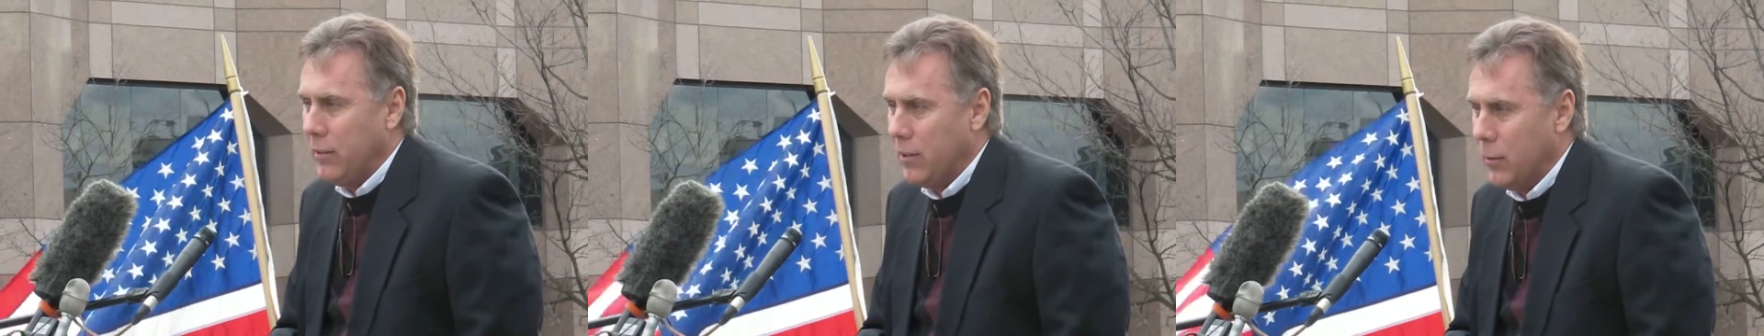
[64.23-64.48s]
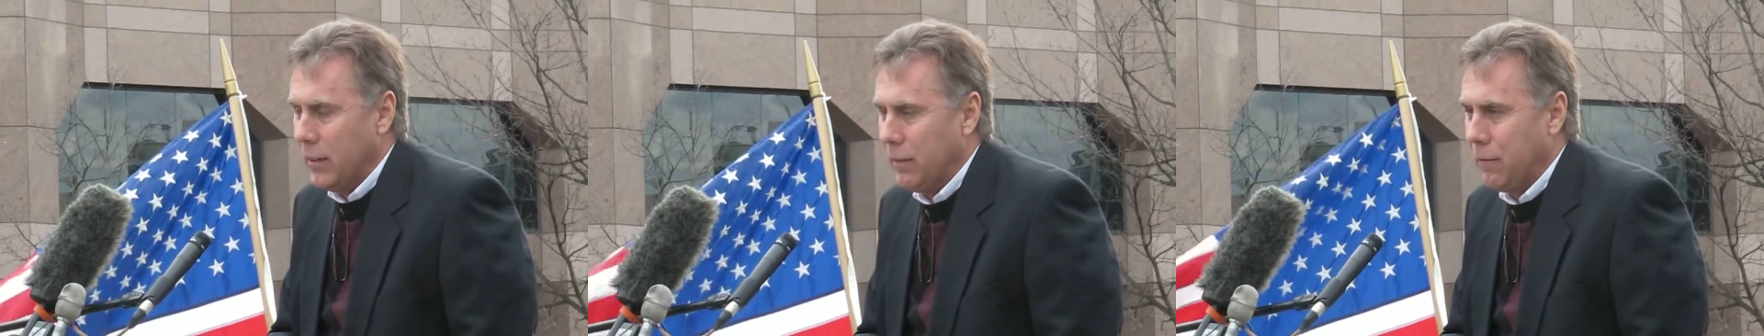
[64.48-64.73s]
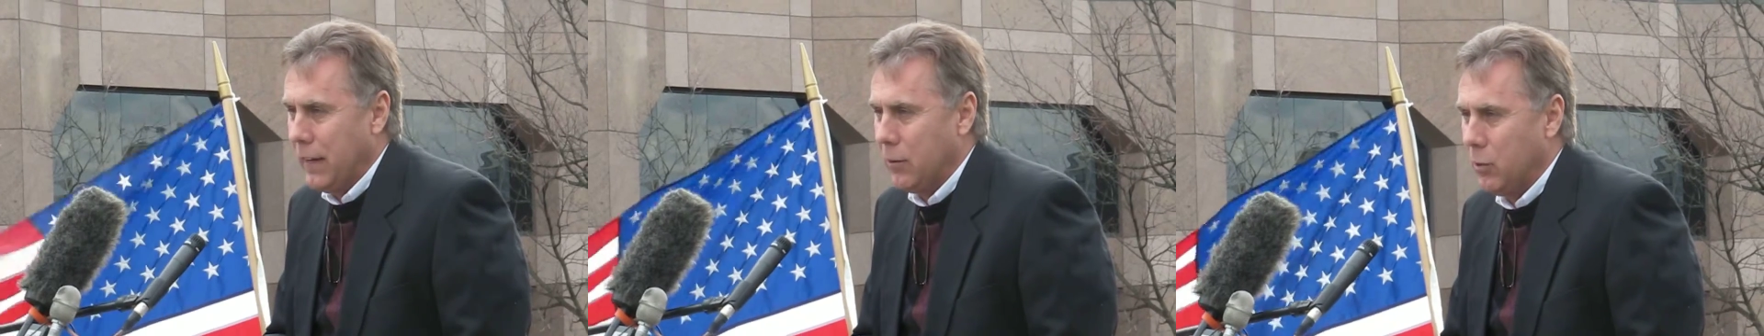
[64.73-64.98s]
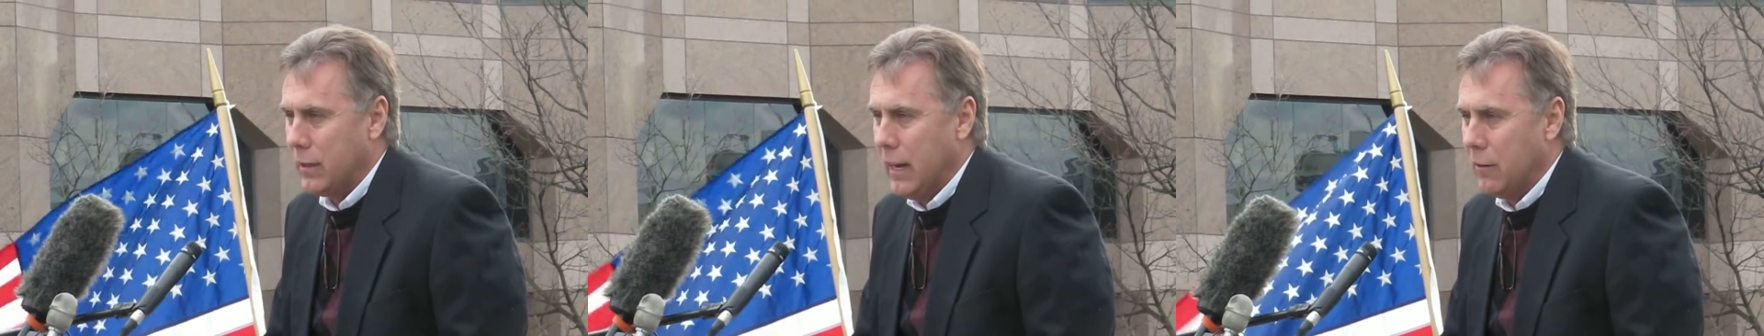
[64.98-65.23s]
you and the
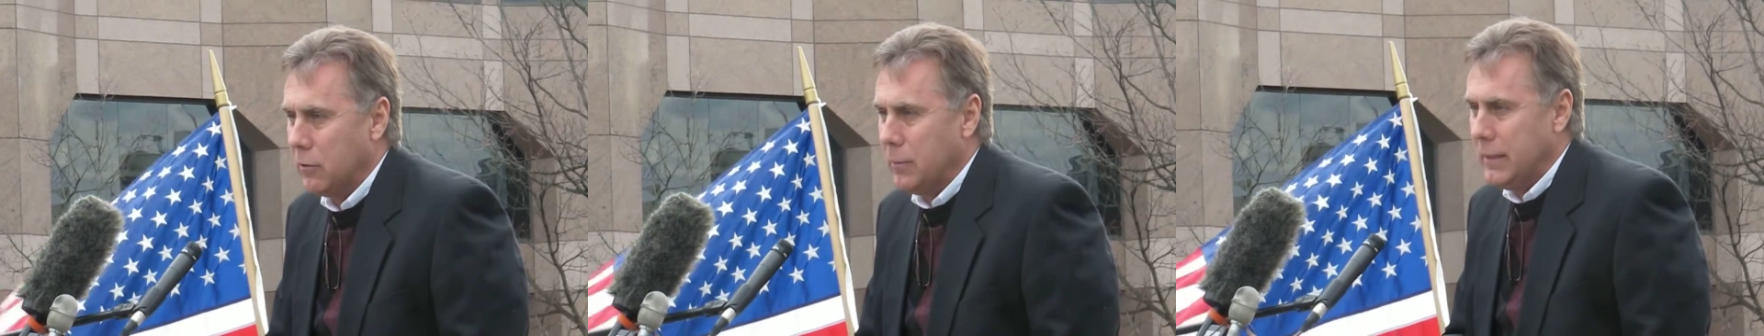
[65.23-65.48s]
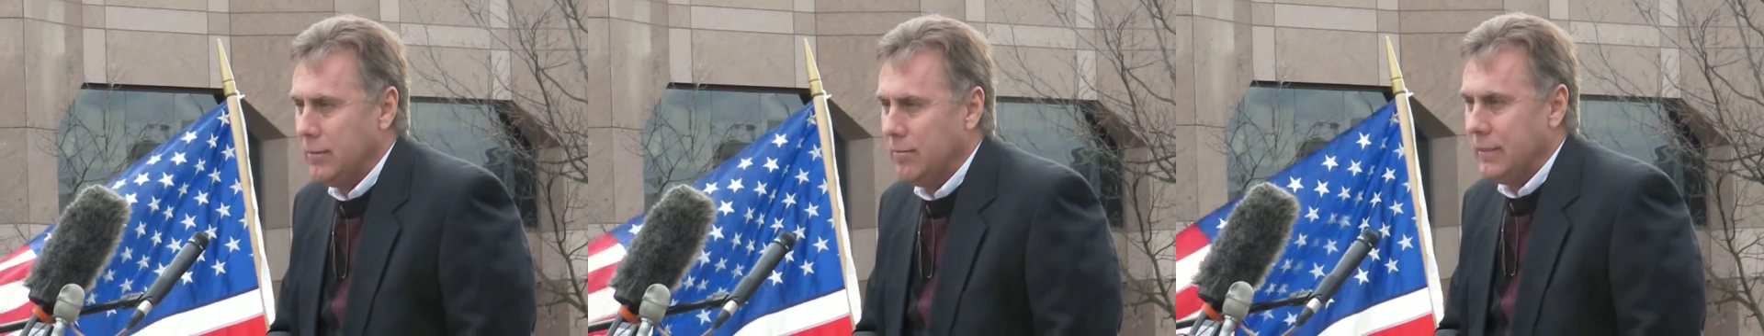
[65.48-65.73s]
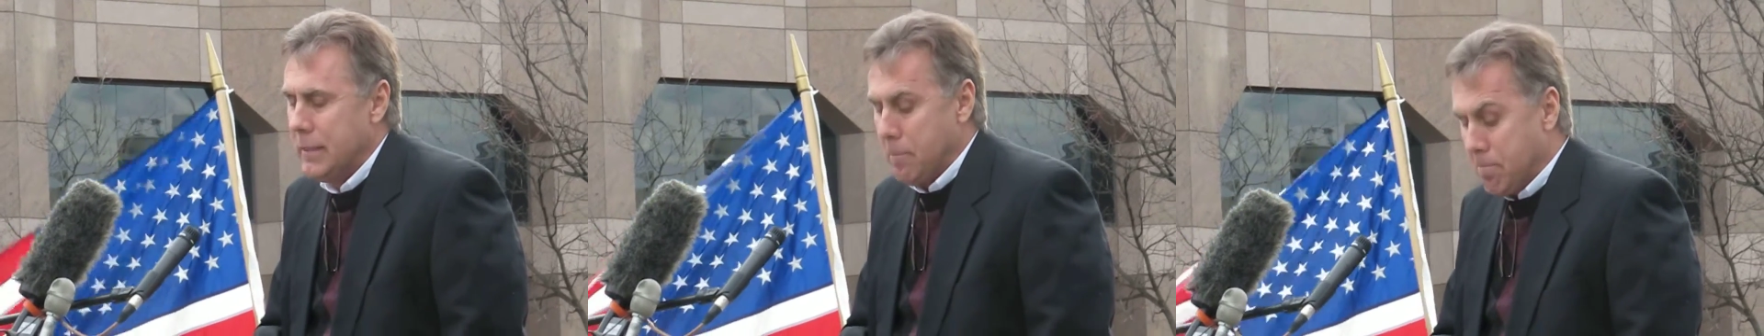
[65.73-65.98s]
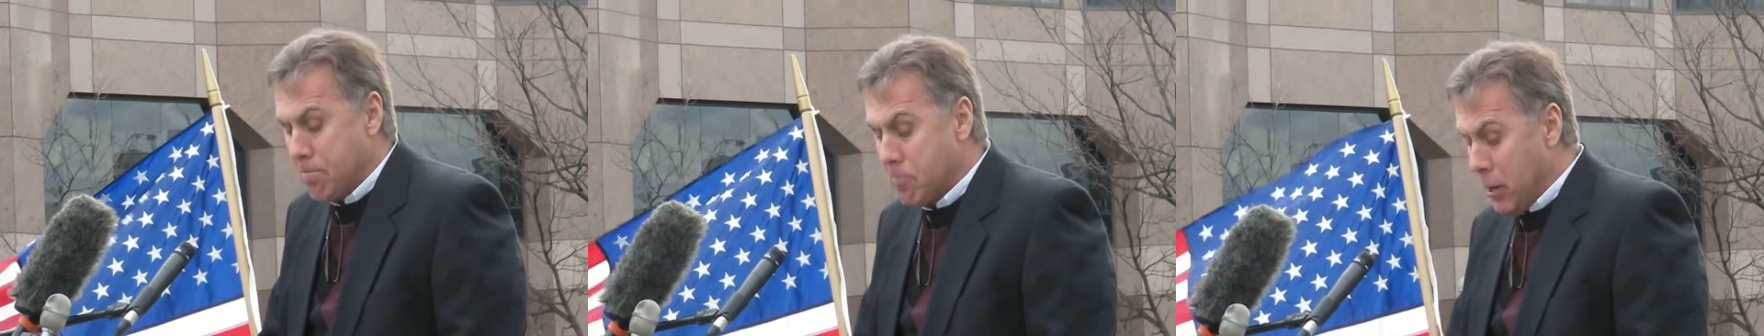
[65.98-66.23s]
federal government.
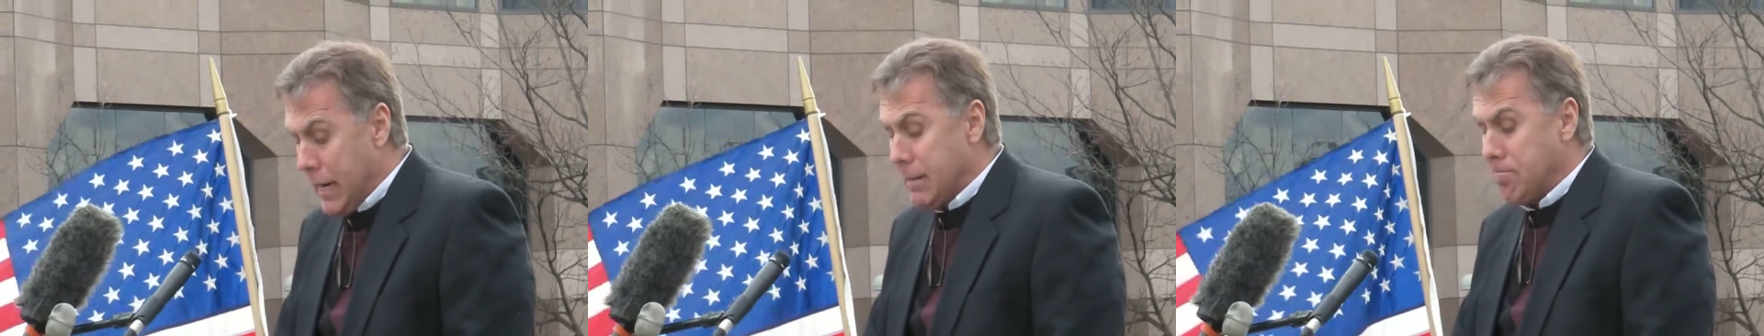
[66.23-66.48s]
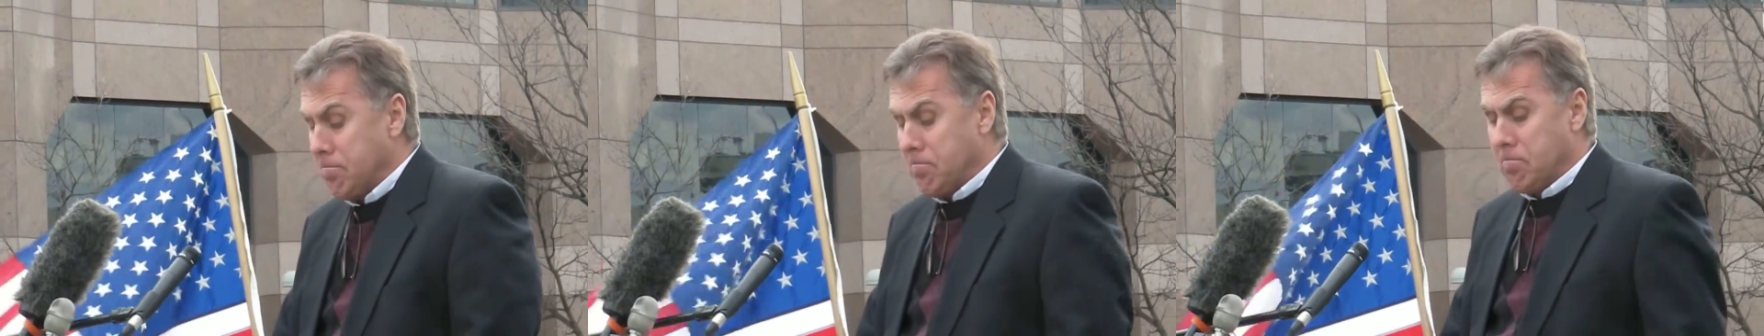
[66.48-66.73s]
Right?